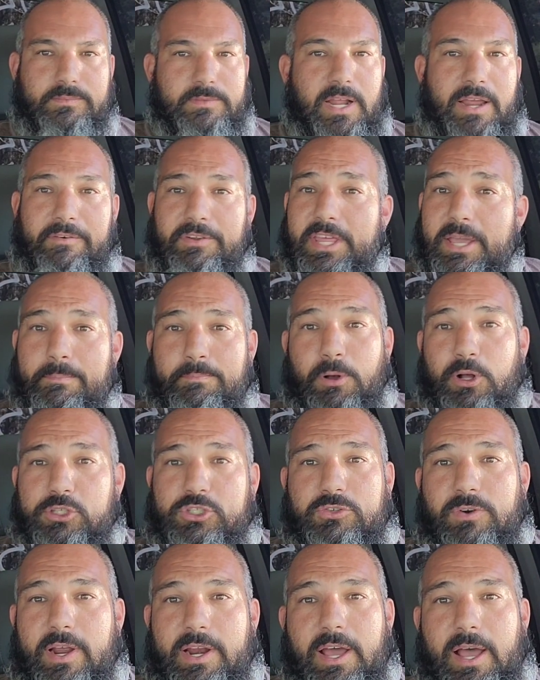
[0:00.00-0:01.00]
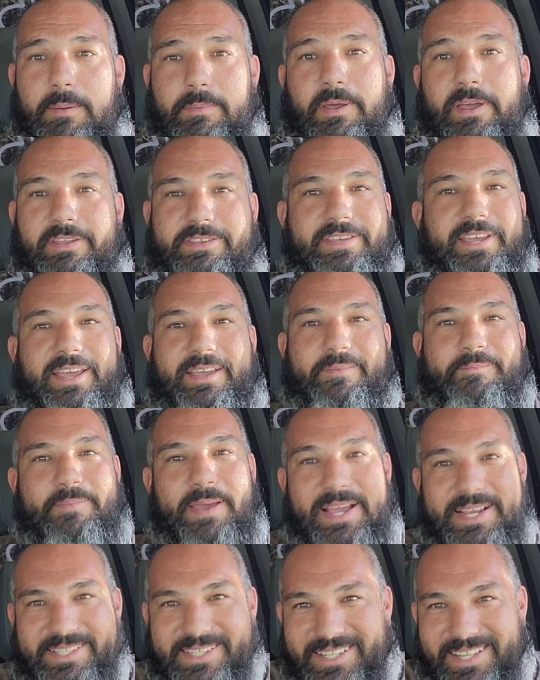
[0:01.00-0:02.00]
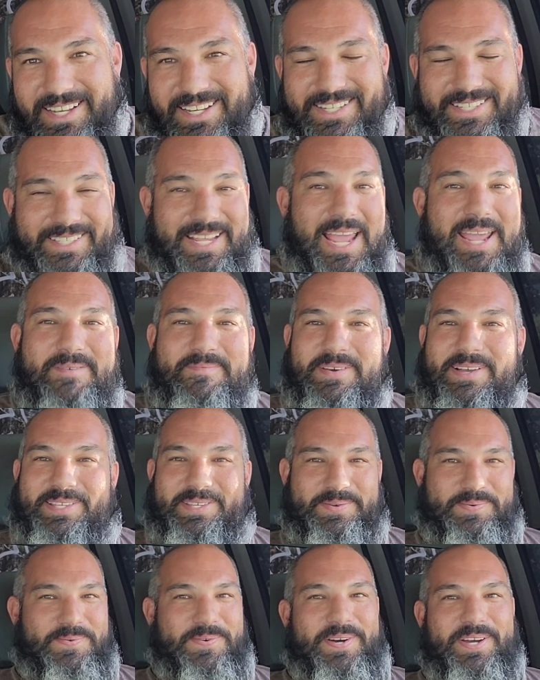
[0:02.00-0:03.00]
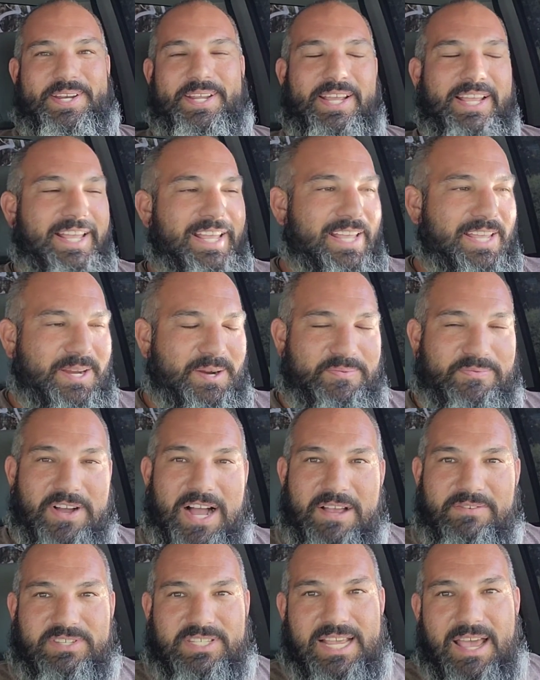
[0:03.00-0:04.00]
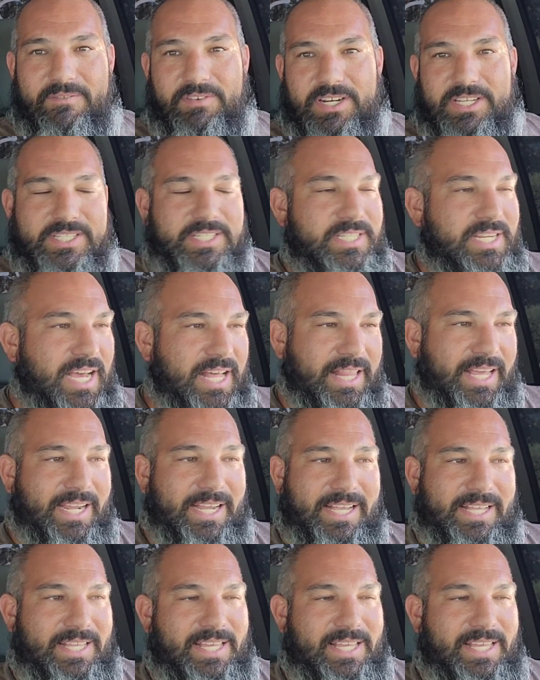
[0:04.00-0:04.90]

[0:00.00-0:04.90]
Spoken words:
Everything bolts right up. It's basically the same as it would your 5.7. It's not like